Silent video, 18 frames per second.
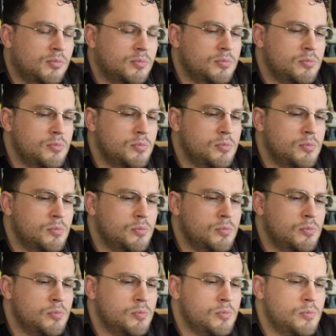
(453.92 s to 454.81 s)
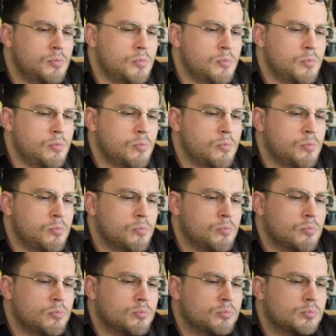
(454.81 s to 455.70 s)

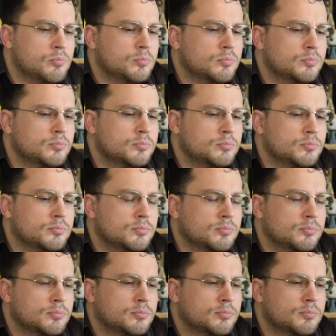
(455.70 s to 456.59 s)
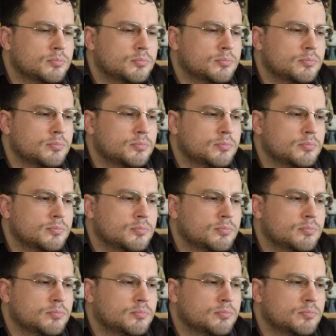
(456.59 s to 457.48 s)

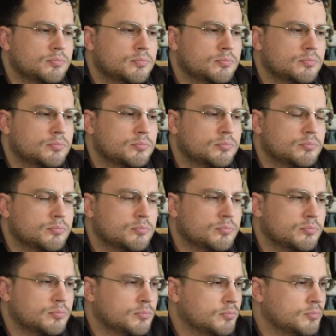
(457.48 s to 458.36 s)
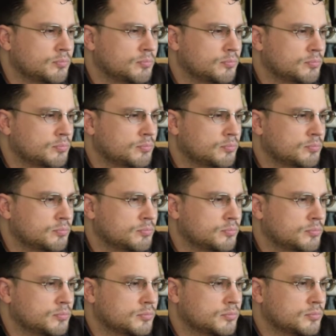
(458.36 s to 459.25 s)

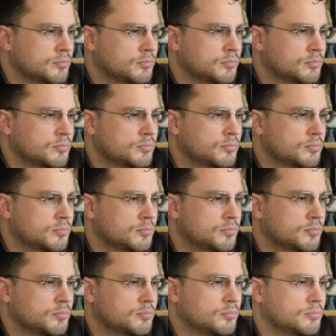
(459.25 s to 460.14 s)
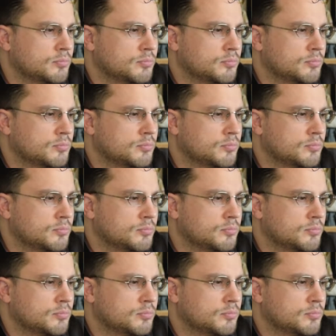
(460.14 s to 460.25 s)
[no speech]